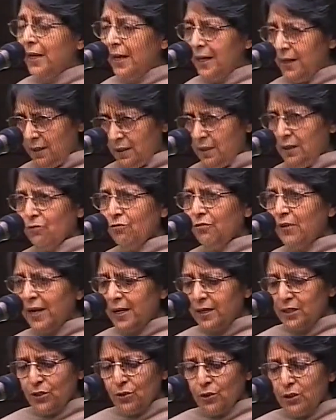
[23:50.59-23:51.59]
And in
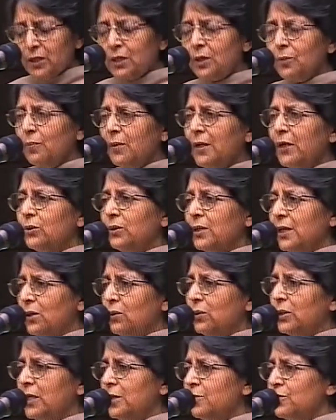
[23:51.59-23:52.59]
fact, during the play,
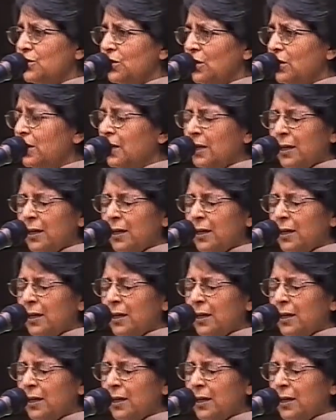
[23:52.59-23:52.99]
Iago keeps